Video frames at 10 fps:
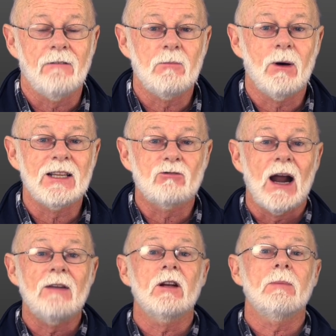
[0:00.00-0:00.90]
Everybody's
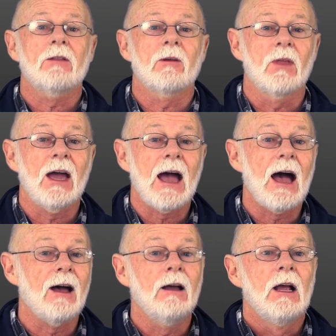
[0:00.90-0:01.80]
raving about them. They
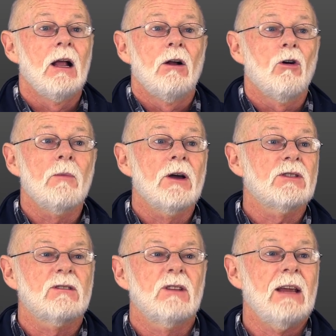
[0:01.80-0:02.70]
are
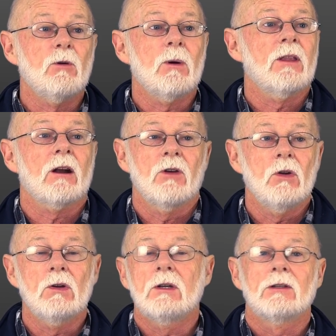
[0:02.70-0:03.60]
almost everyone that I've
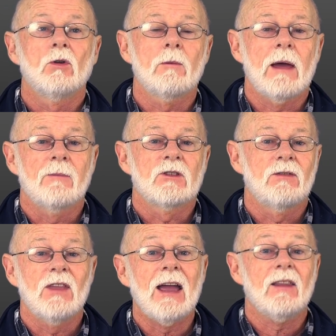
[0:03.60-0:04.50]
heard talk about them
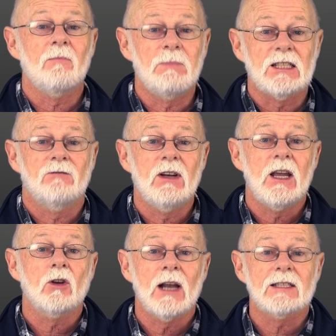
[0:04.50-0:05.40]
said they are the best
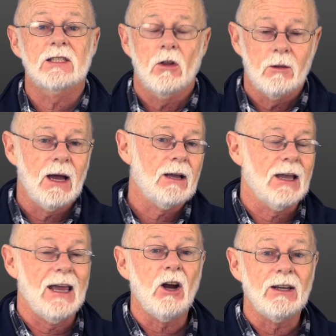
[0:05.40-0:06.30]
video glasses on the
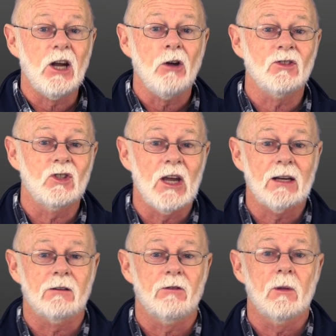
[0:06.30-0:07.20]
market and I don't
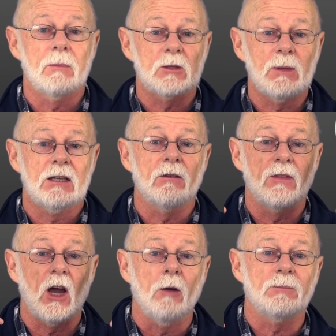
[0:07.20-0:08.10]
doubt it from the perspective of
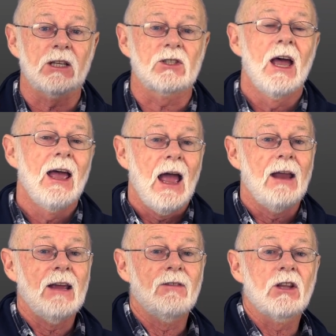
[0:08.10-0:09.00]
the optics
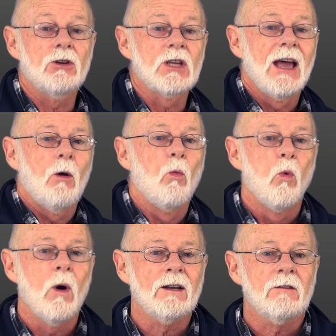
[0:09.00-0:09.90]
and having those
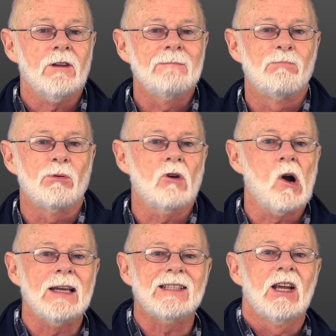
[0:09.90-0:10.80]
wonderfully
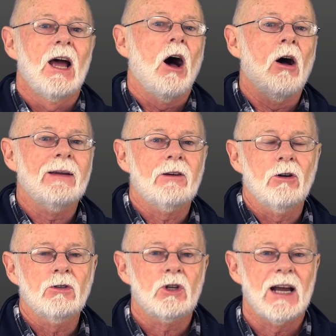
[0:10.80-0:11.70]
bright high
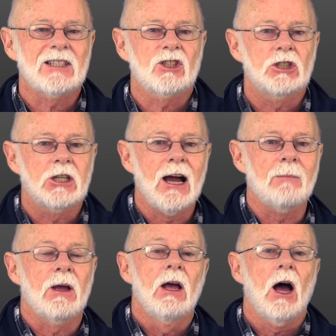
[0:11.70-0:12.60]
contrast
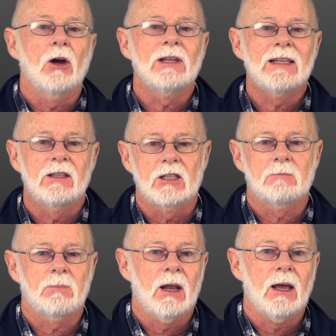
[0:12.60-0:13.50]
sharp OLED
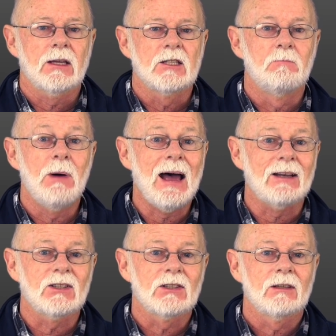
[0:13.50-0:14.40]
displays
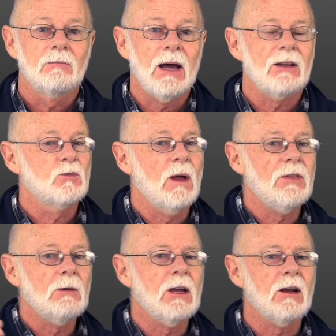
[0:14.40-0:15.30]
but but there's one
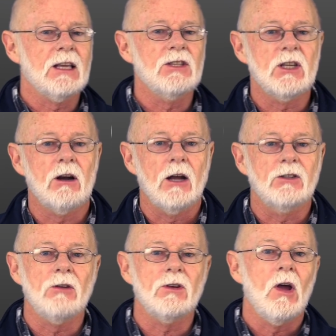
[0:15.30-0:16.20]
thing we've got to consider. I
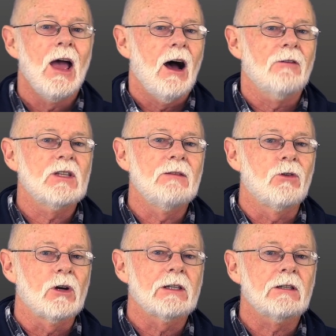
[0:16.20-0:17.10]
don't know, I've seen
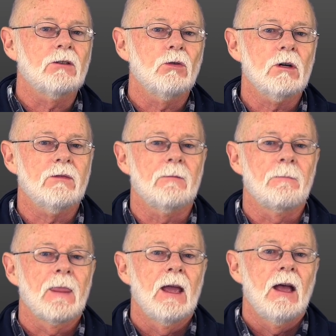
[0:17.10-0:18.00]
very little talk of it.
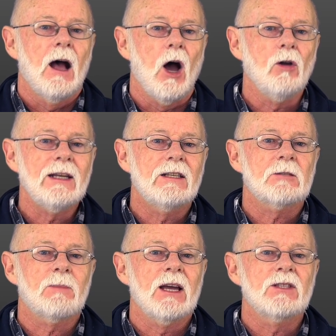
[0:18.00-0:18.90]
OLED
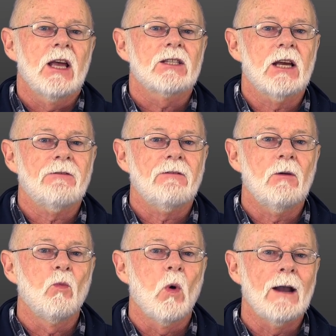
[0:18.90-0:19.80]
displays suffer
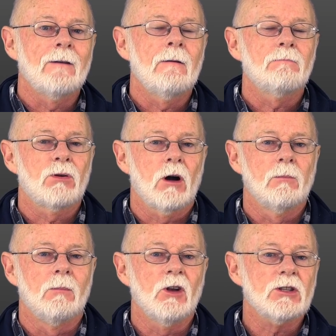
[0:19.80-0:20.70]
from one
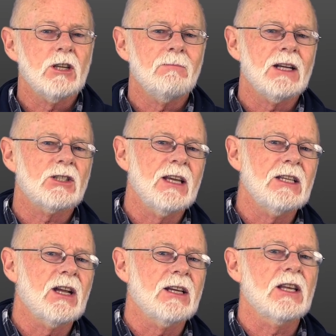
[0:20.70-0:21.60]
problem. Not so much
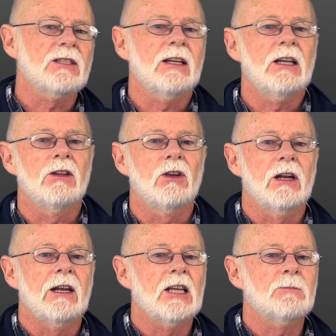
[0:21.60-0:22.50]
these days as they did in the
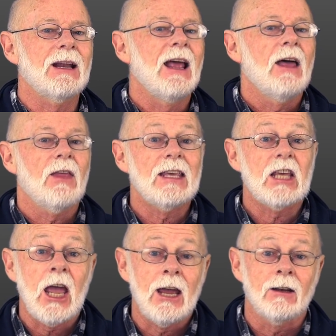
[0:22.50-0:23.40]
early days, but they
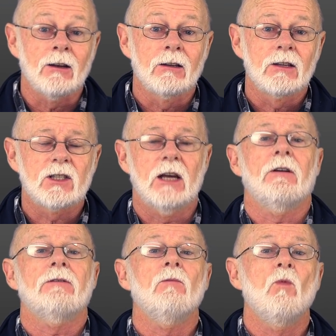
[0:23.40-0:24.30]
can
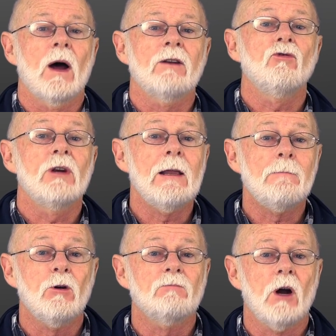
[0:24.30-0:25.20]
suffer from one really
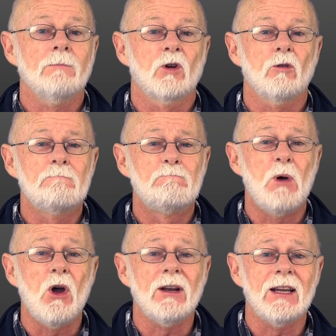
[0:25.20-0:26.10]
important problem called
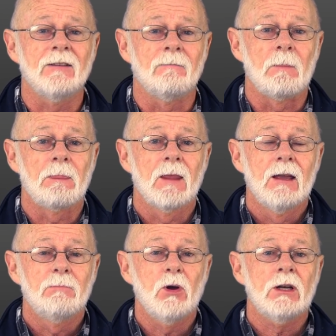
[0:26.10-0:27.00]
burn-in.
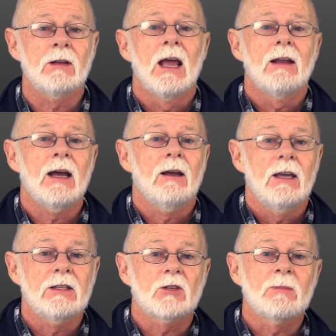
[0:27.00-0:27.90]
Burn-in. Now,
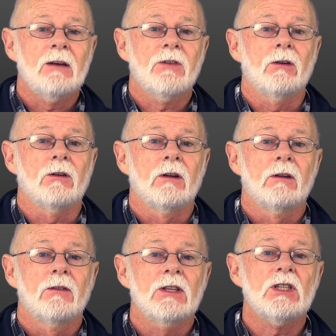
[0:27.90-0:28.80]
here's a smartphone.
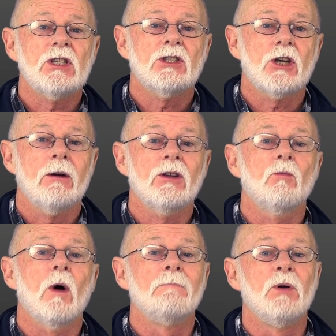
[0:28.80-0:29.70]
This is just showing
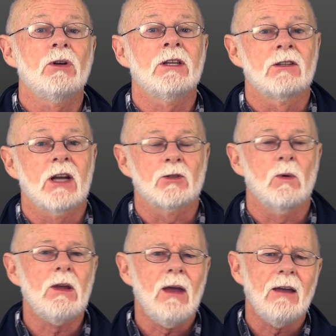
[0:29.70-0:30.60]
you what burn-in does.
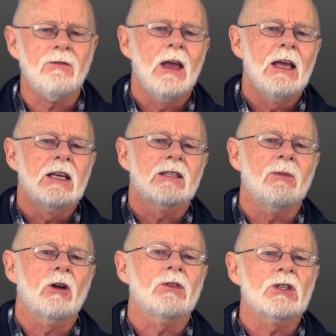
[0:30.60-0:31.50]
Where you have
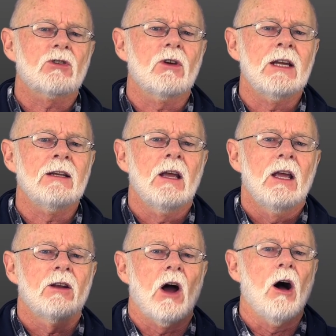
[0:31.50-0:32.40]
something on the screen,
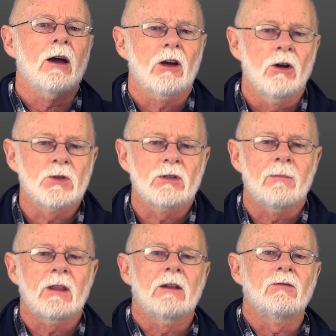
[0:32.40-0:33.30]
you know, icons or
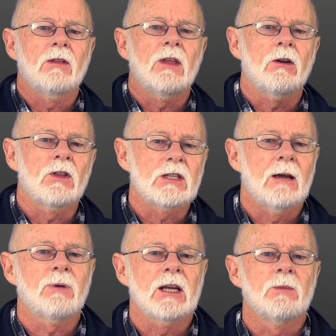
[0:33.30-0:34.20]
something that are there in the
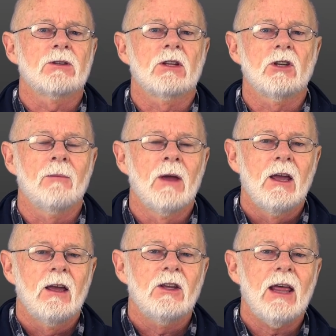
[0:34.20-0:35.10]
same place most of the time,
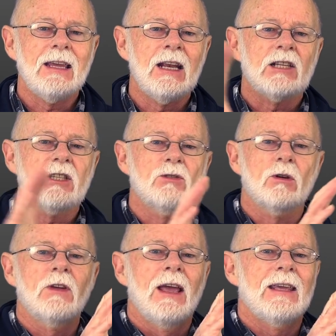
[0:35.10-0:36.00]
they can actually
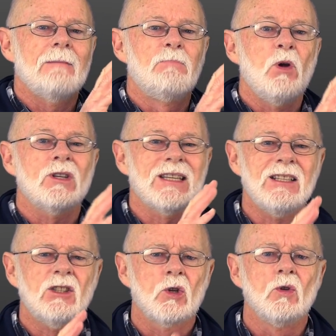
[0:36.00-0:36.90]
sort of get burnt
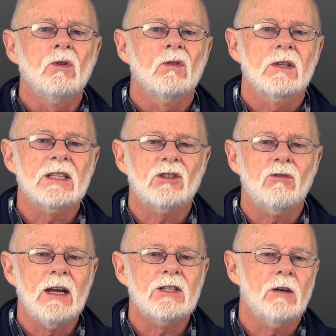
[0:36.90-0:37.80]
into the screen.